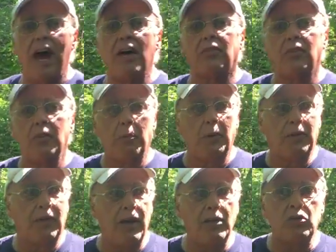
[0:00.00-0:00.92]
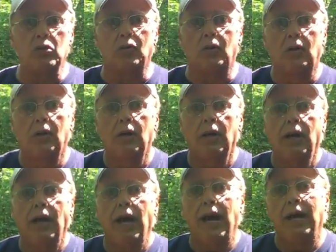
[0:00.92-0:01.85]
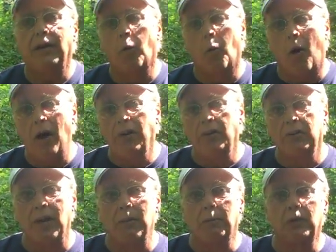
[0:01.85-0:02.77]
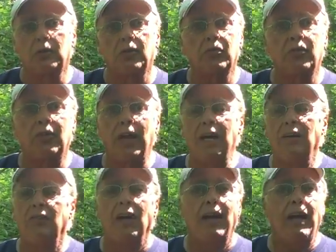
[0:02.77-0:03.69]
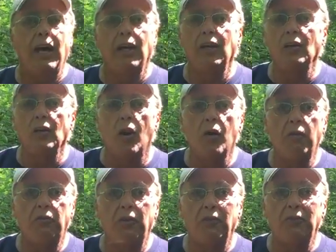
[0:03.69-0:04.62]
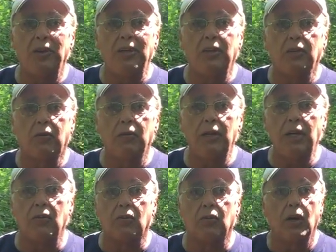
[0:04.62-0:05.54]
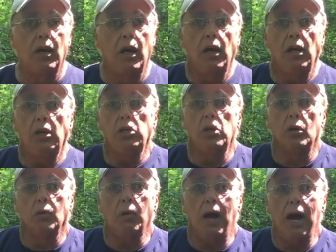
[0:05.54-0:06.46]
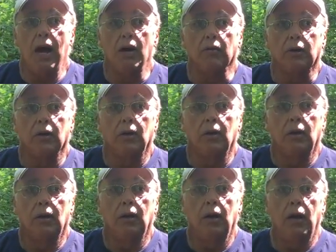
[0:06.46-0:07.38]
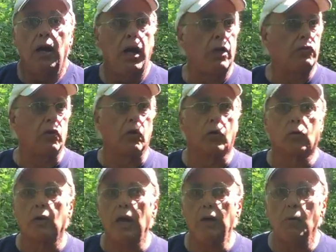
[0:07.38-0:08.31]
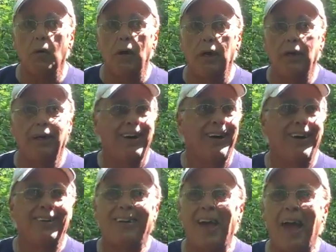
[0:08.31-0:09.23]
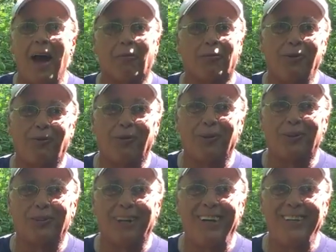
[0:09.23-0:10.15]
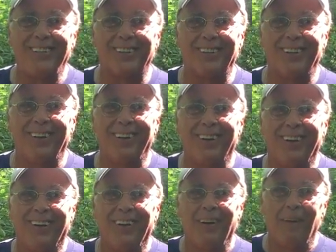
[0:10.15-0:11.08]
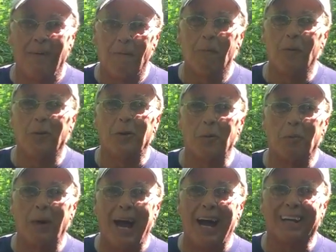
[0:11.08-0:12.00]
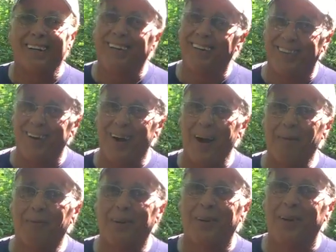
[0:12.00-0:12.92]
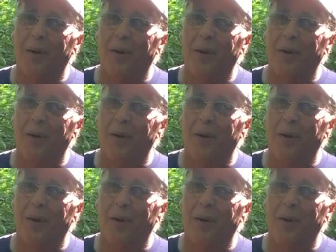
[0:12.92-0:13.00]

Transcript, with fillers: has the potential. And the water temperature stays in the low 50 degrees year round. It's a great way to have refrigeration when you're back in a time